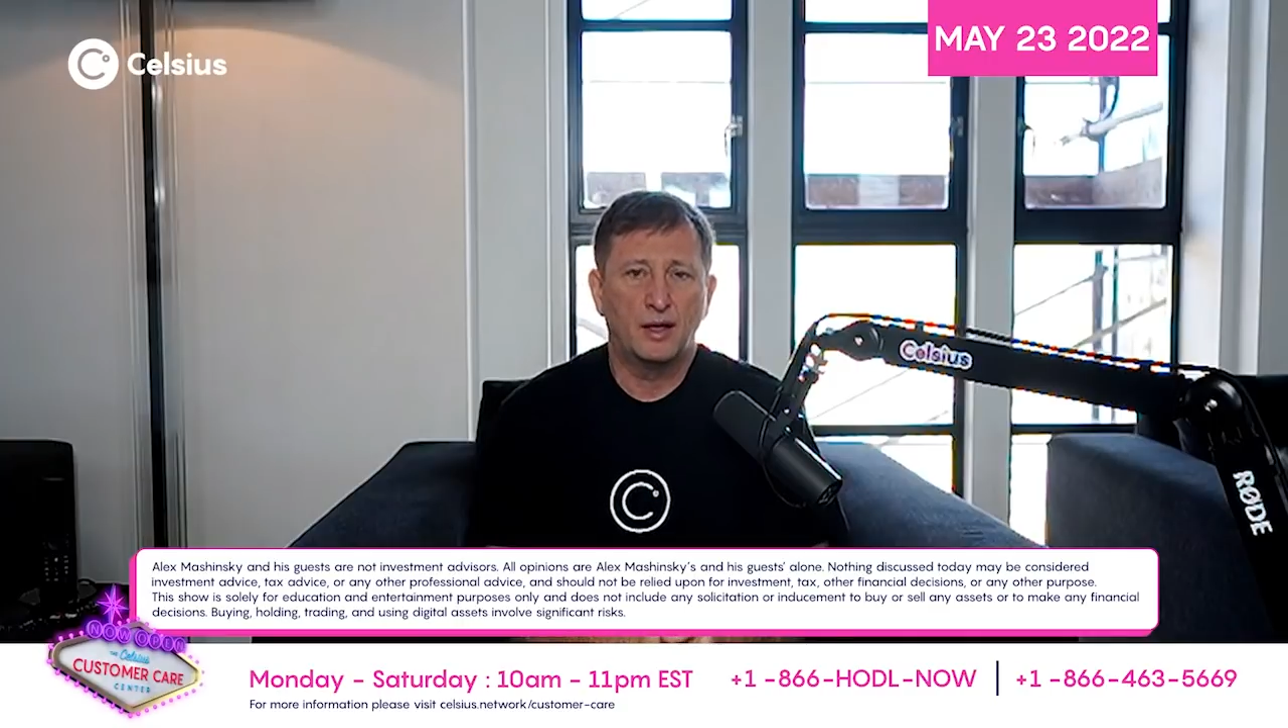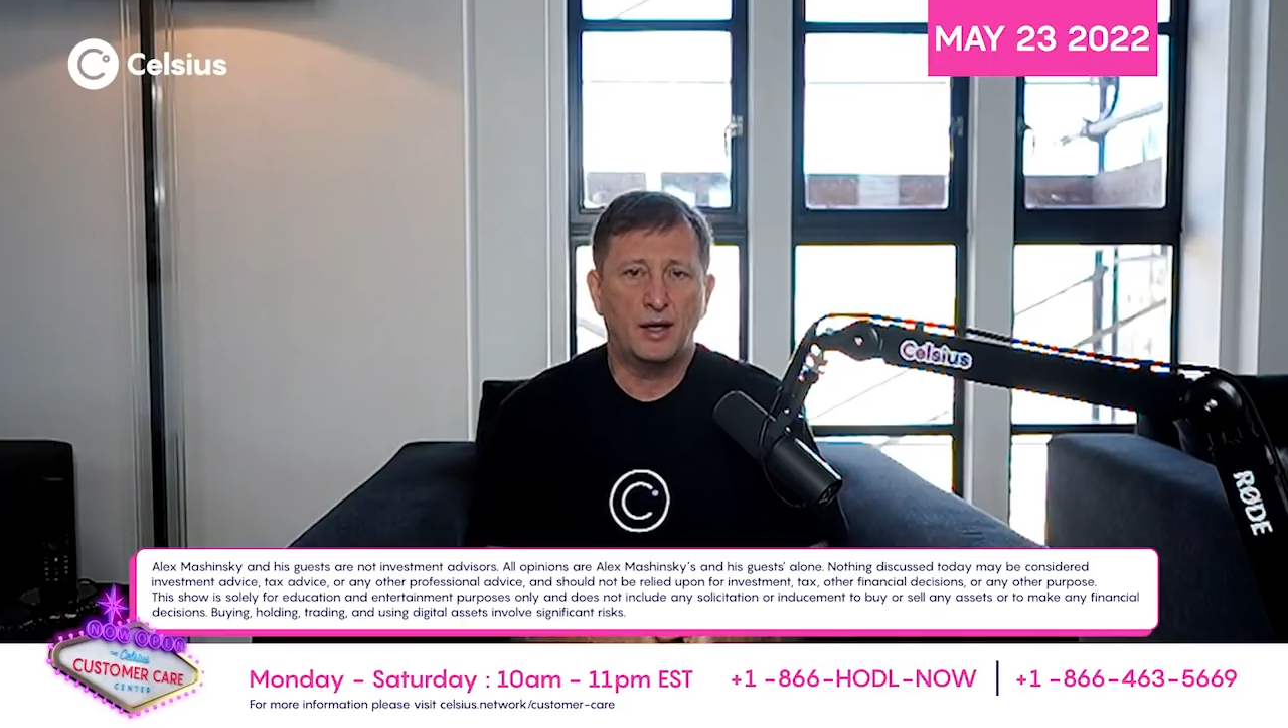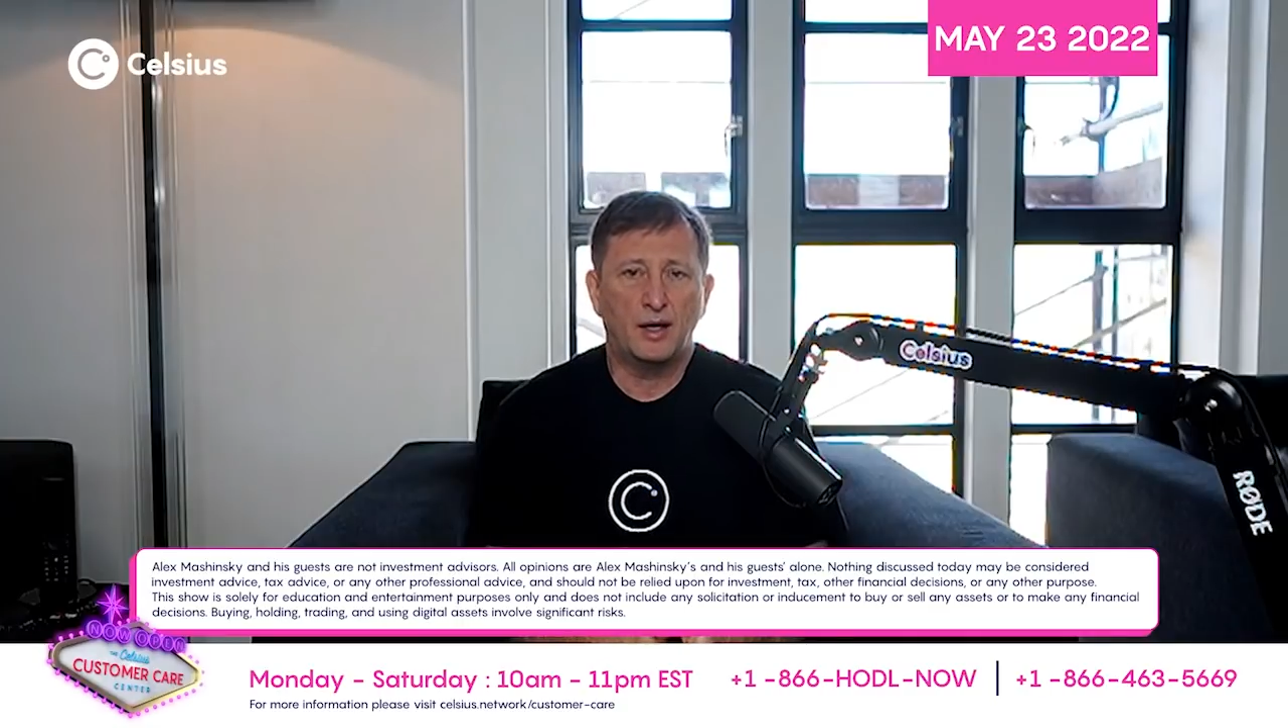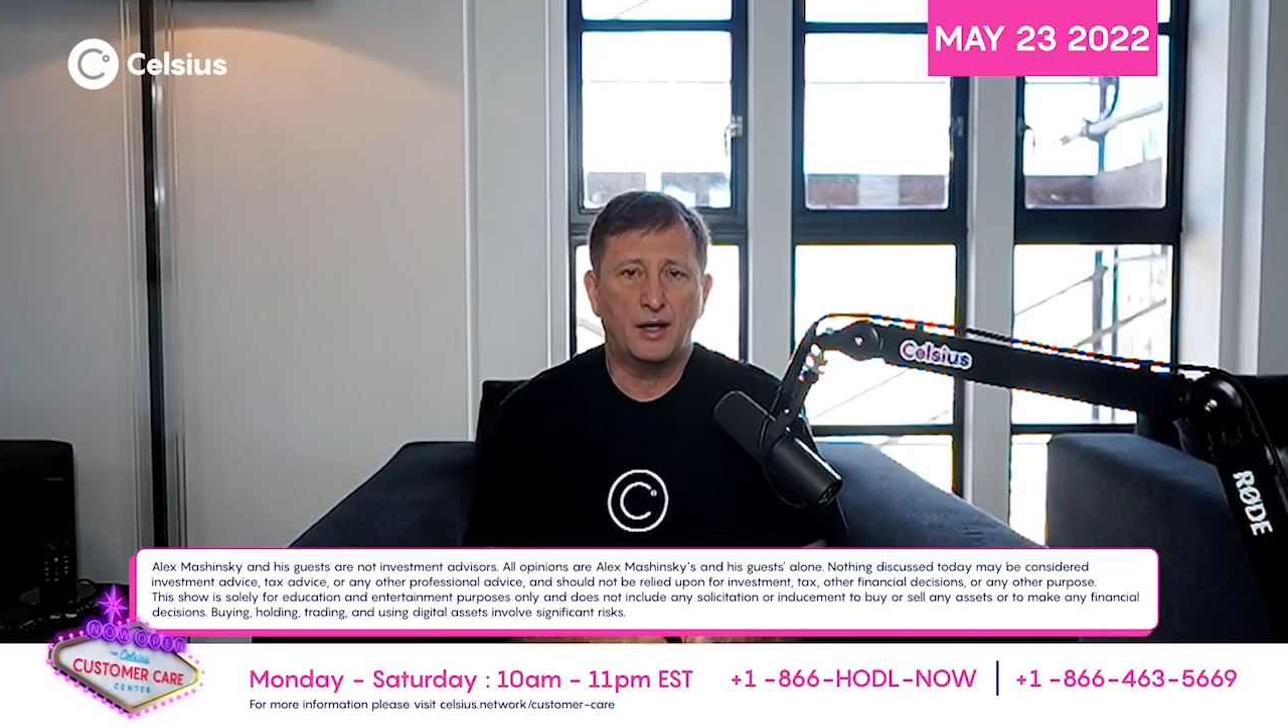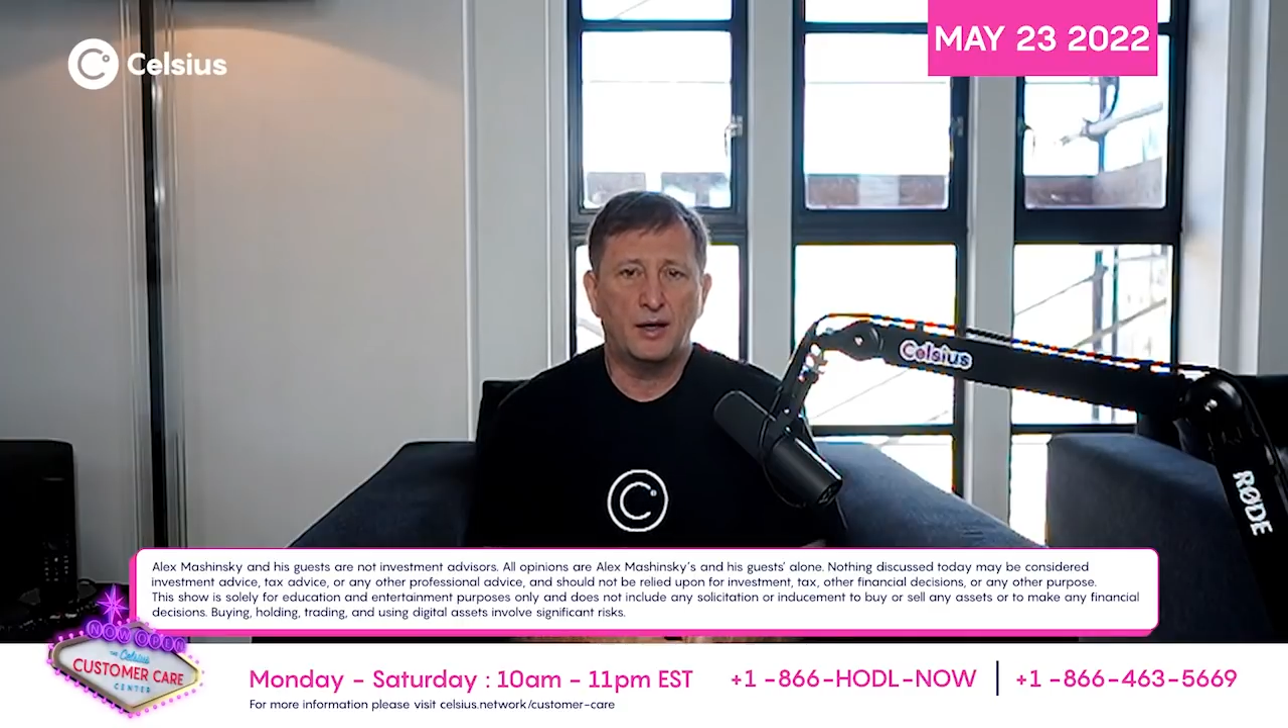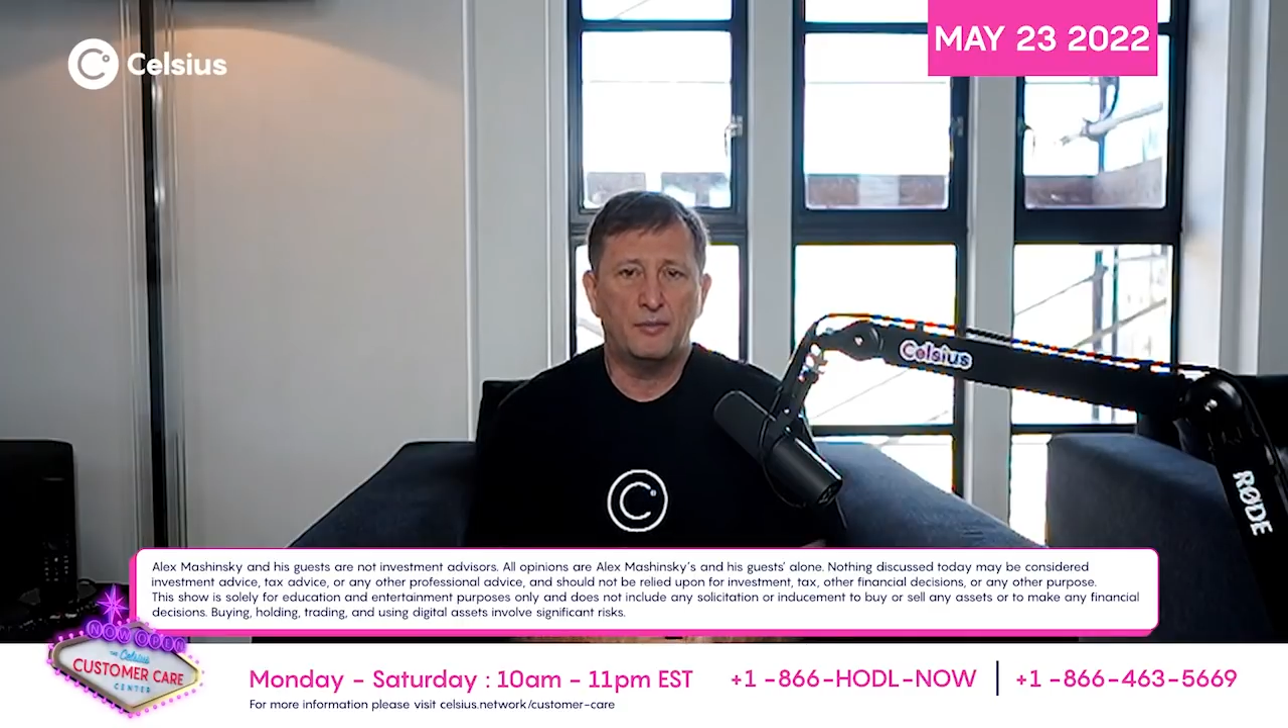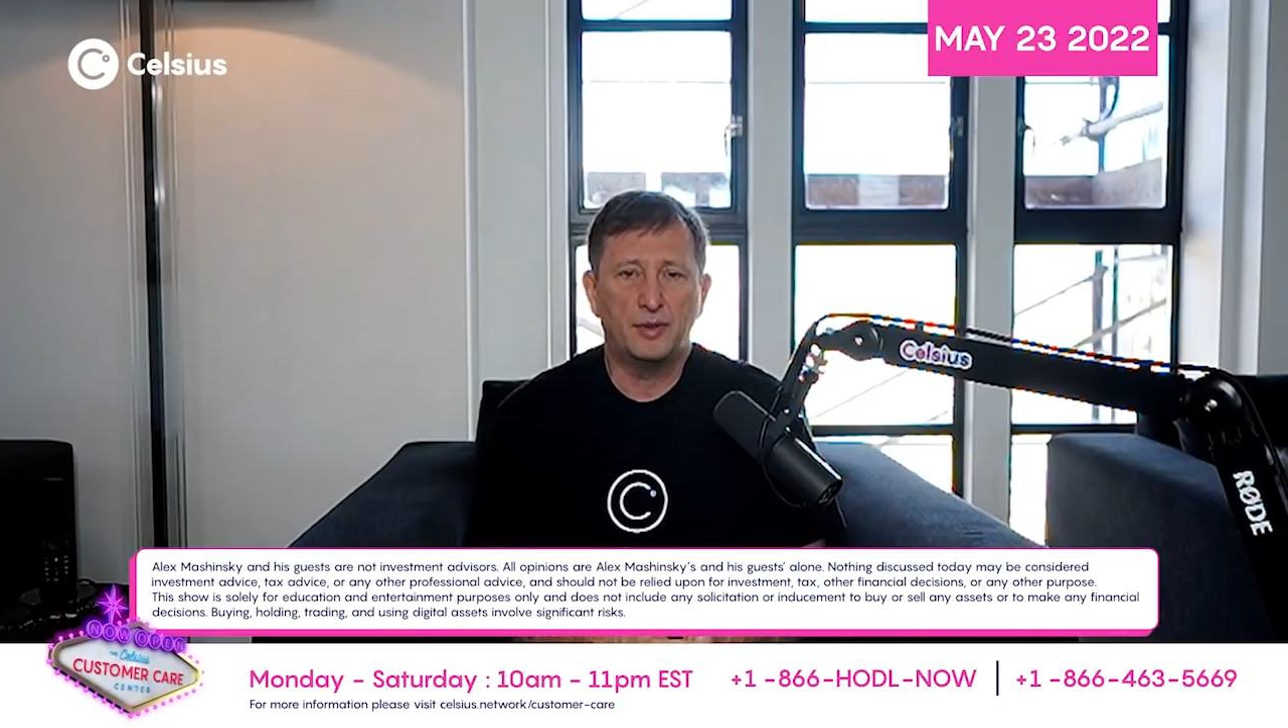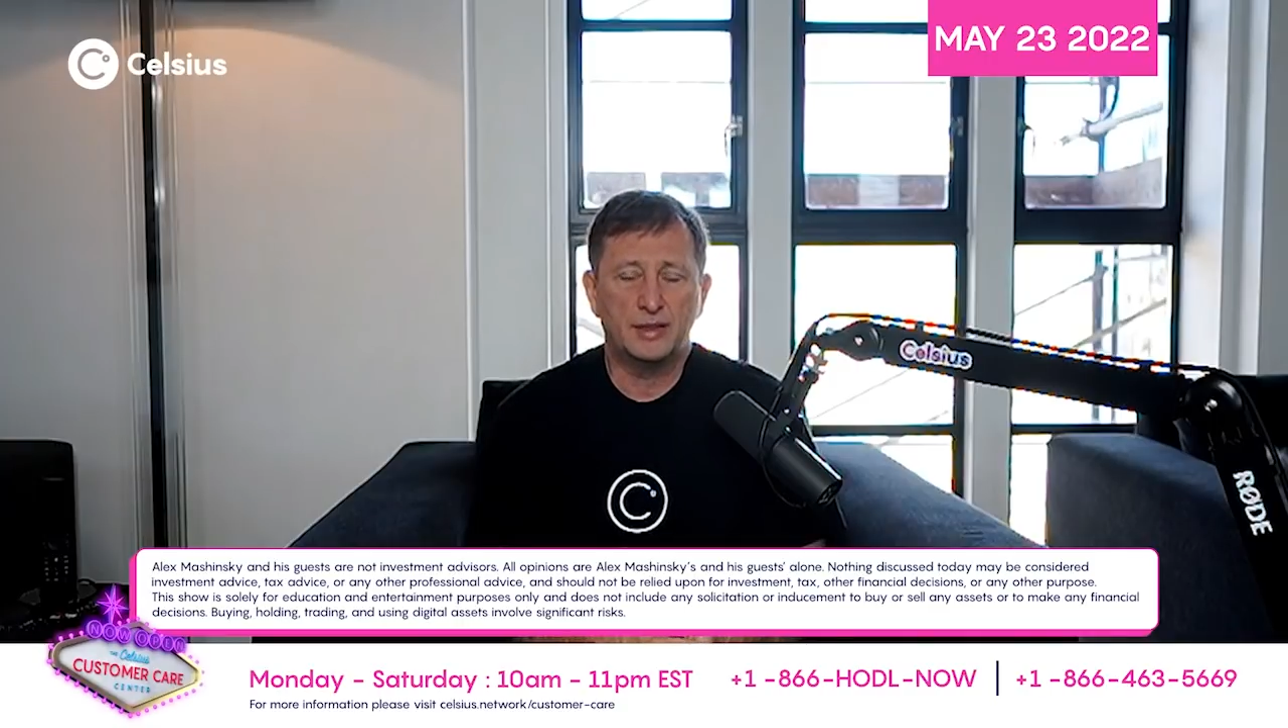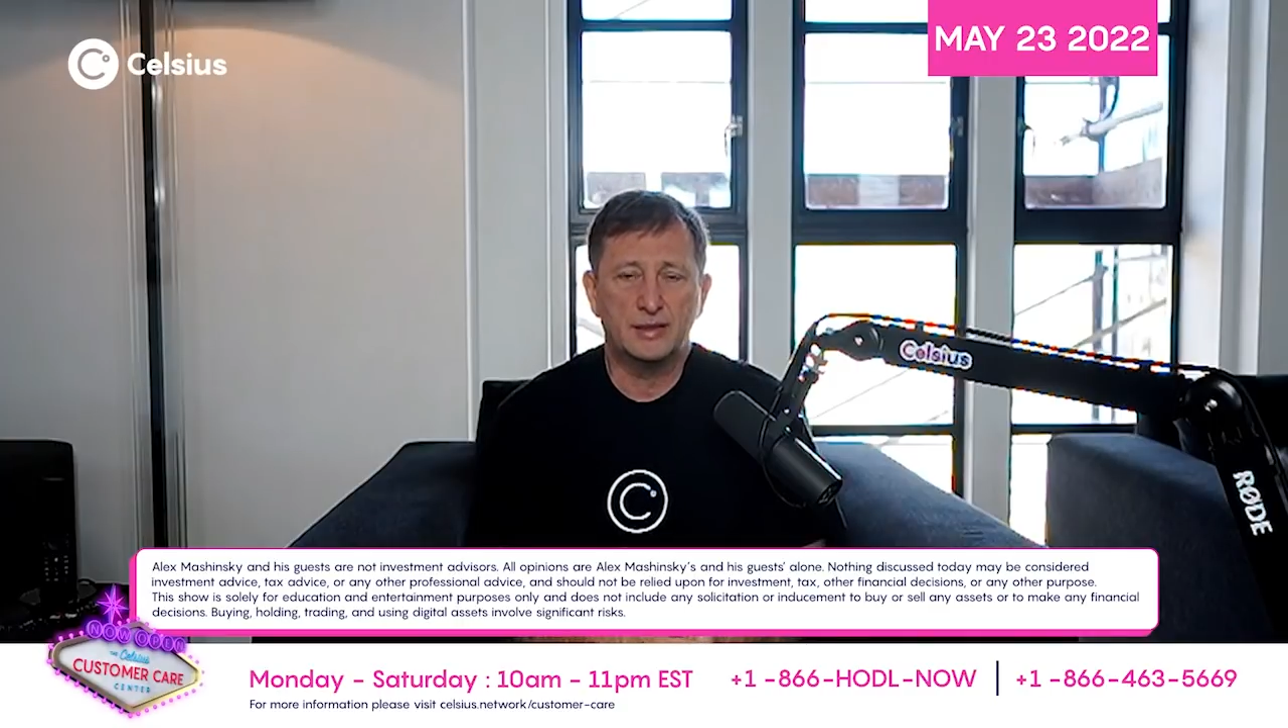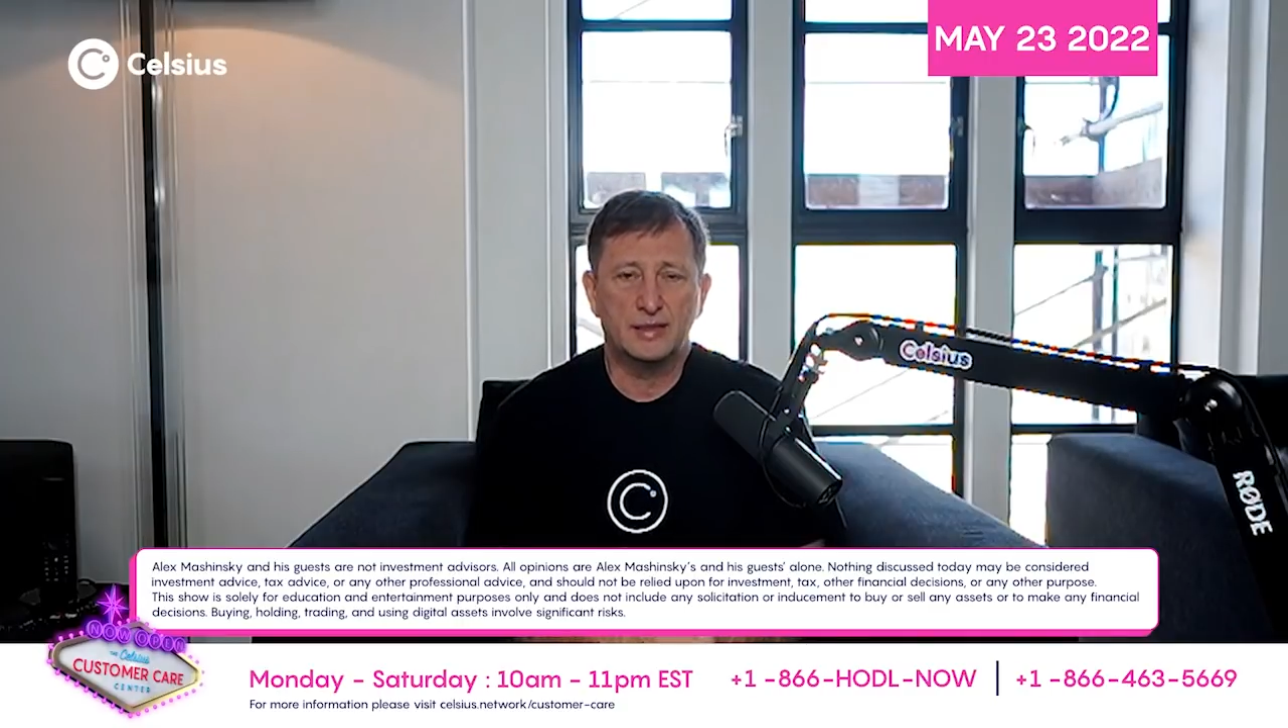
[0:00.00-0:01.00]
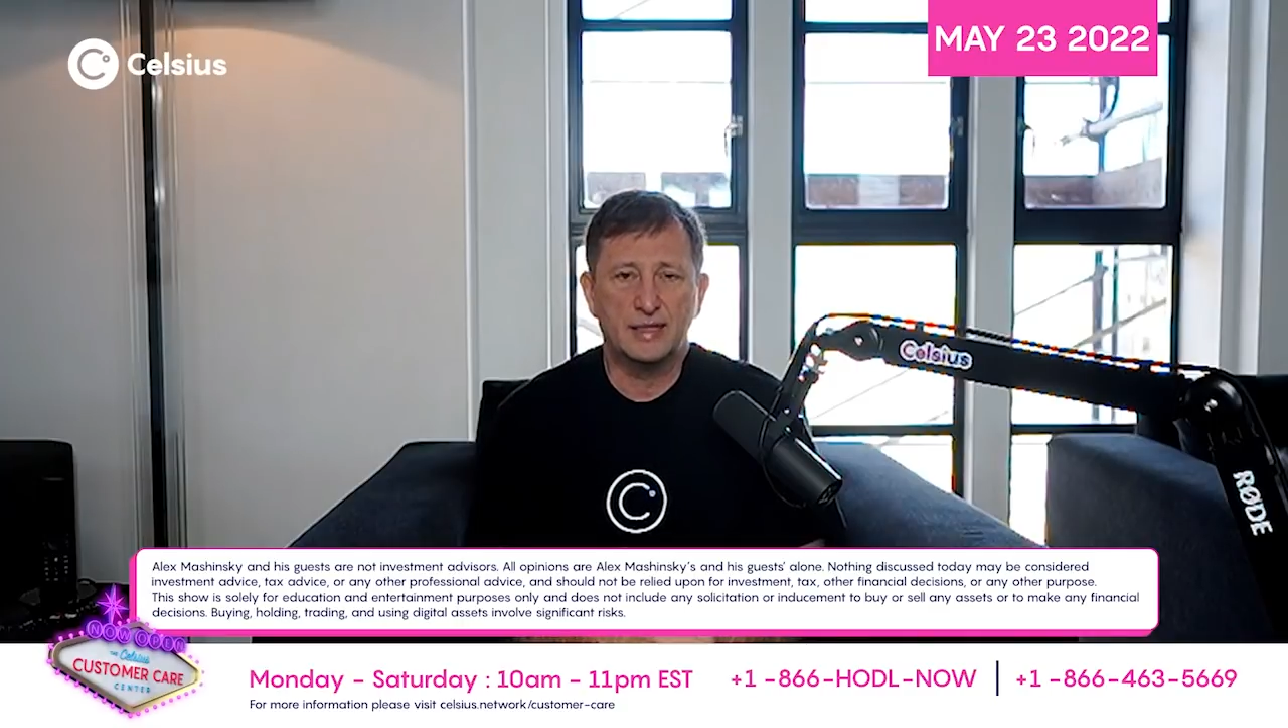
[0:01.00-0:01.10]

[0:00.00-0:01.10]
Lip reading: But